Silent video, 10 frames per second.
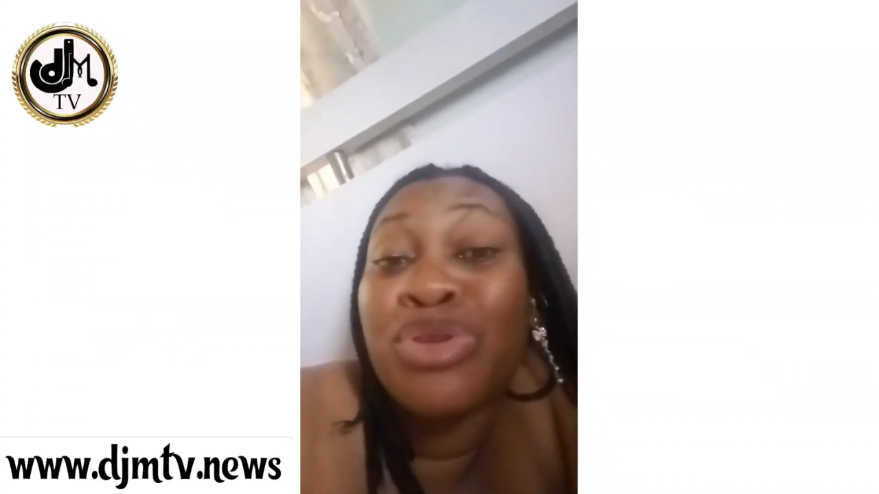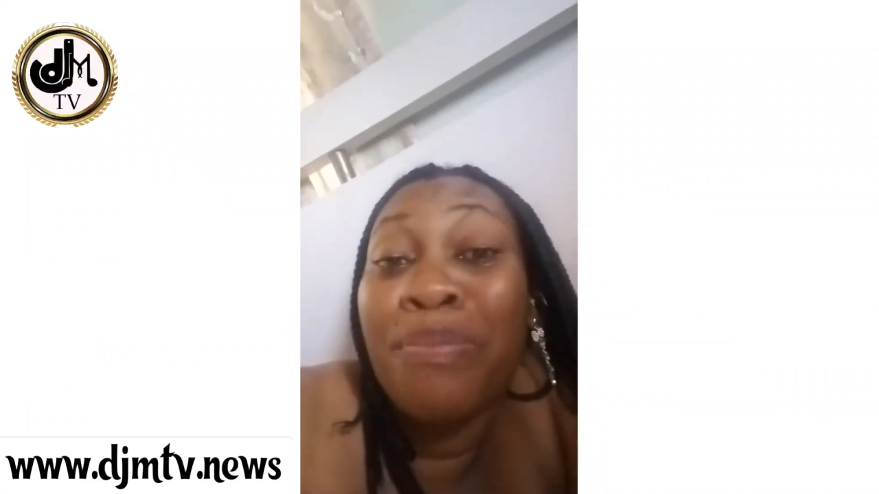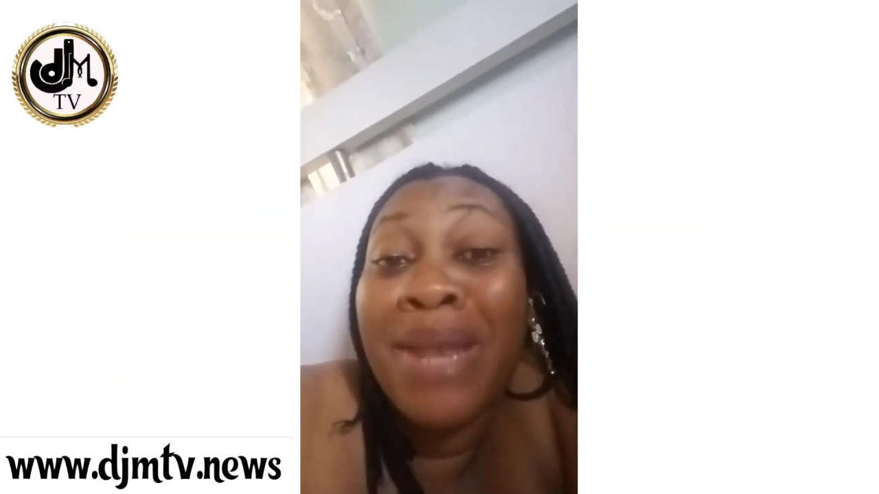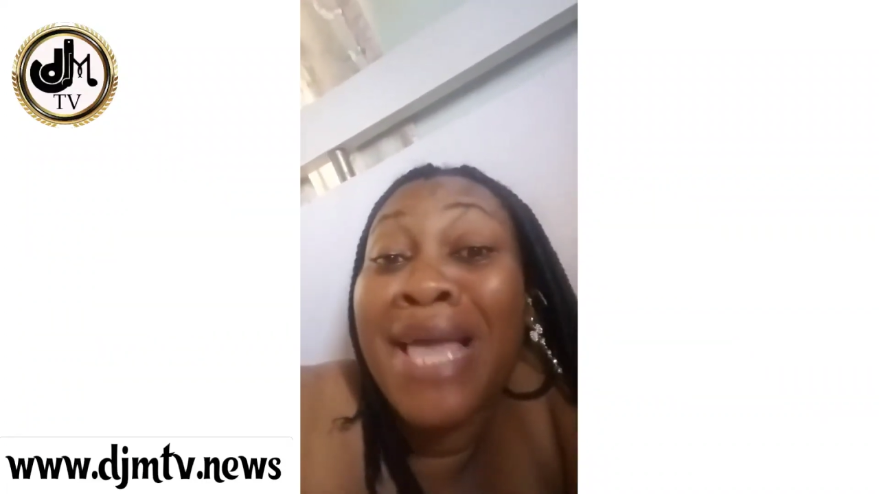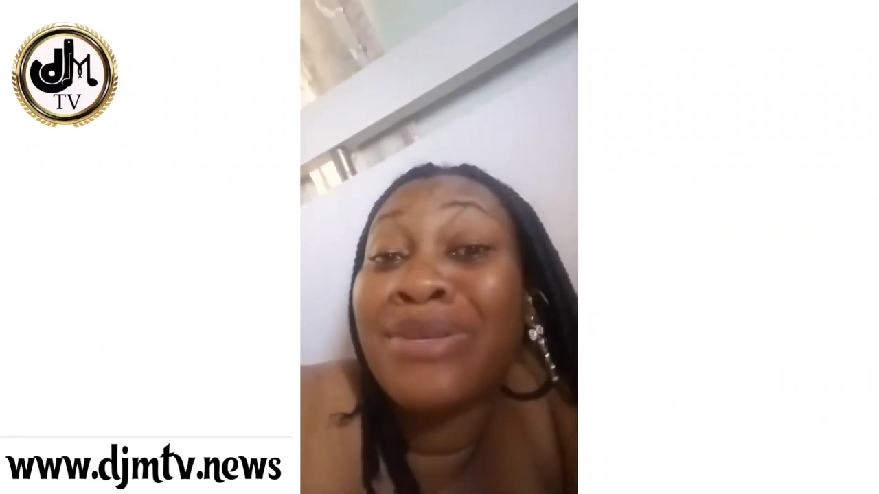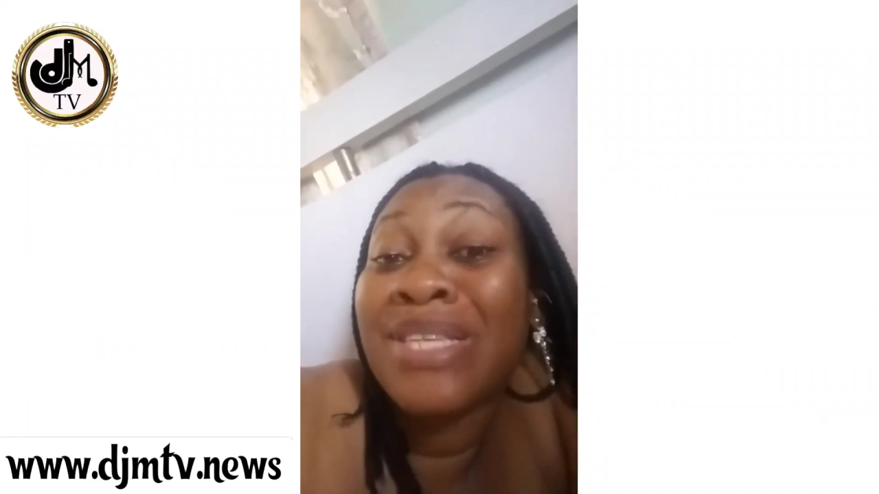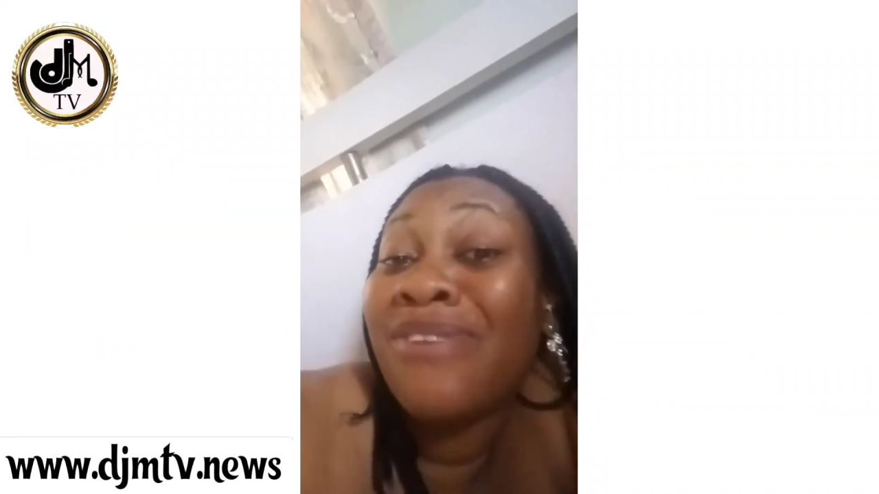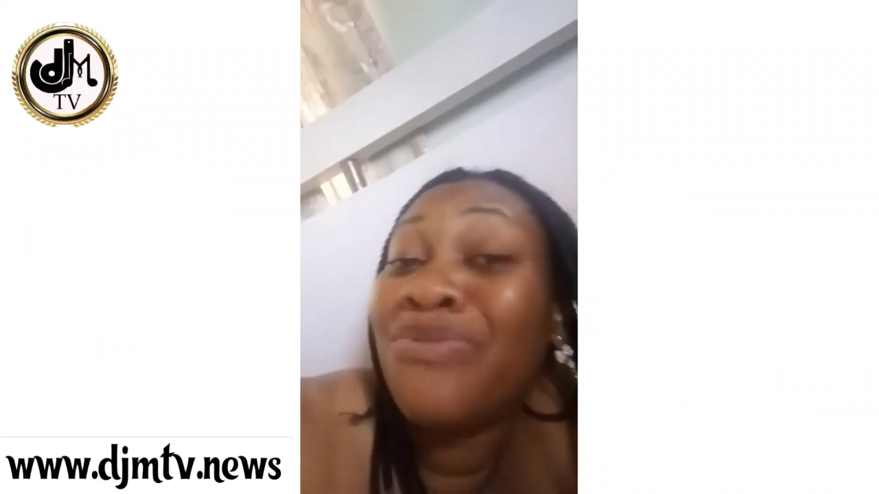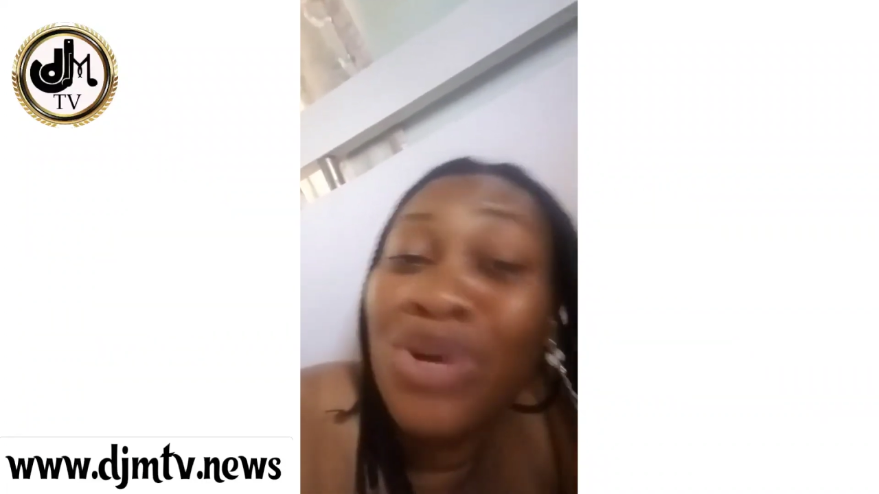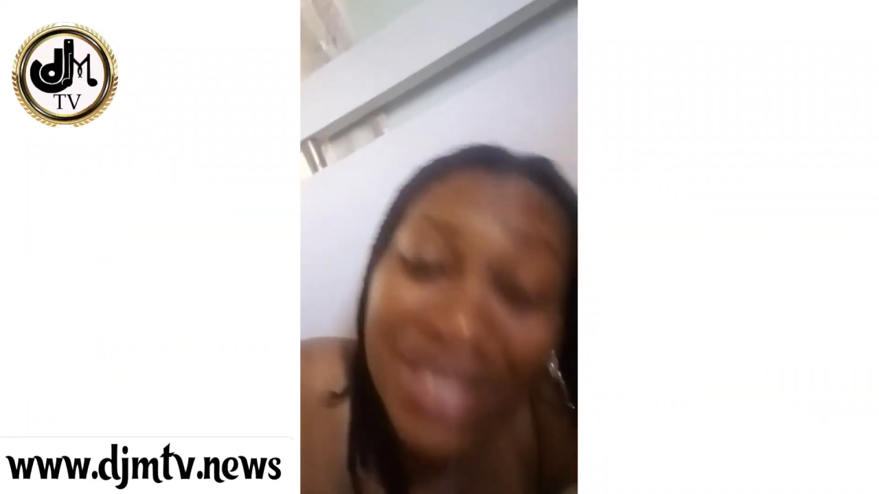supply
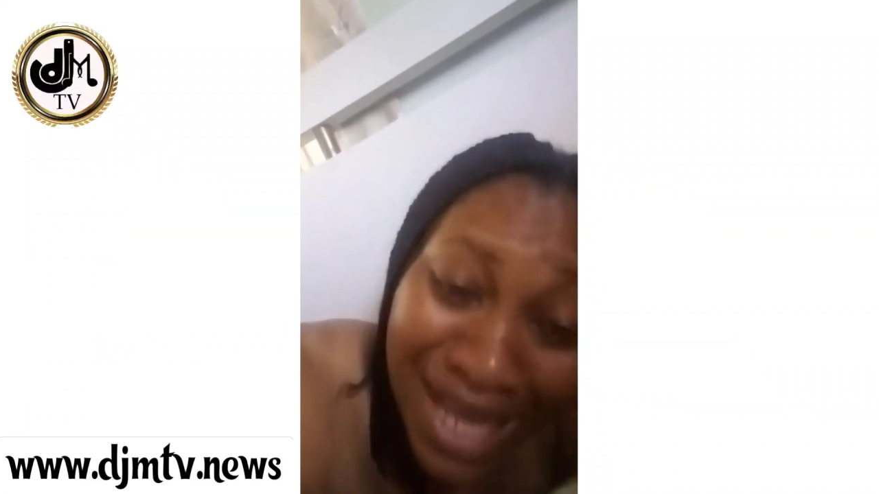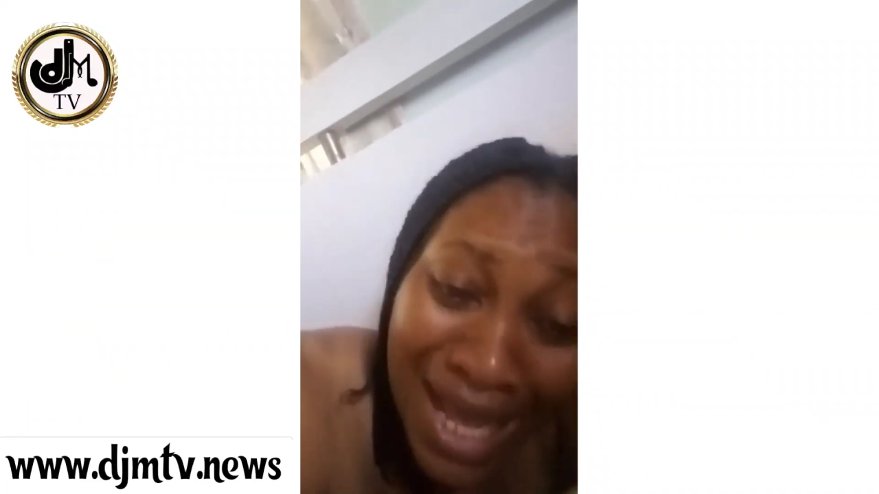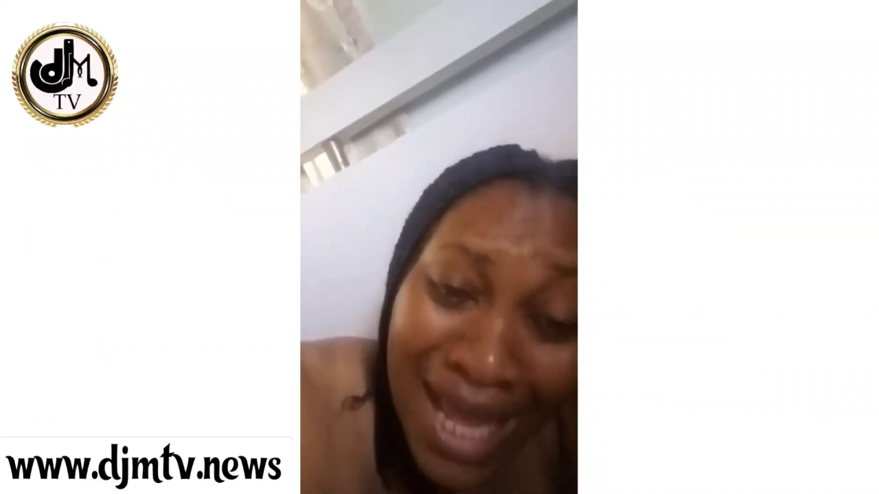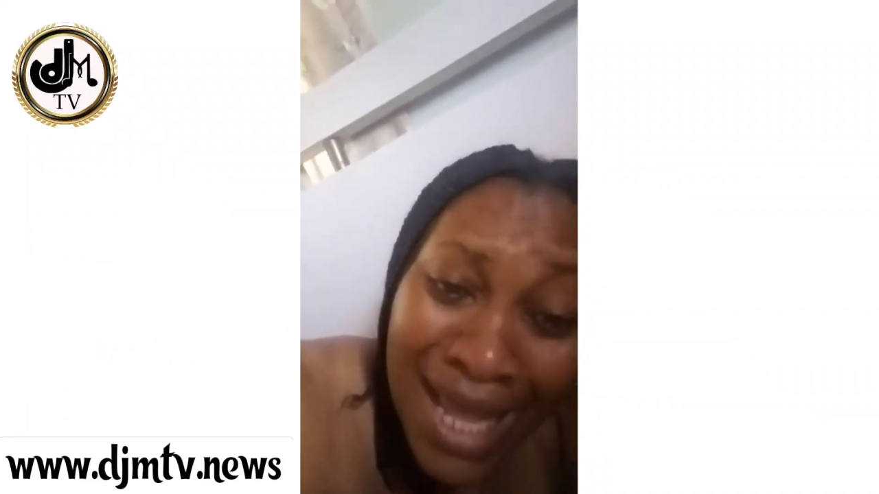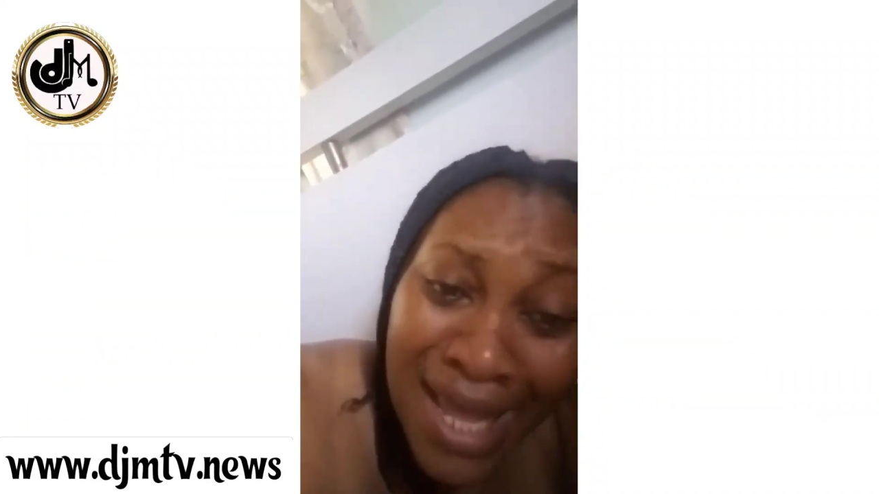yourself water.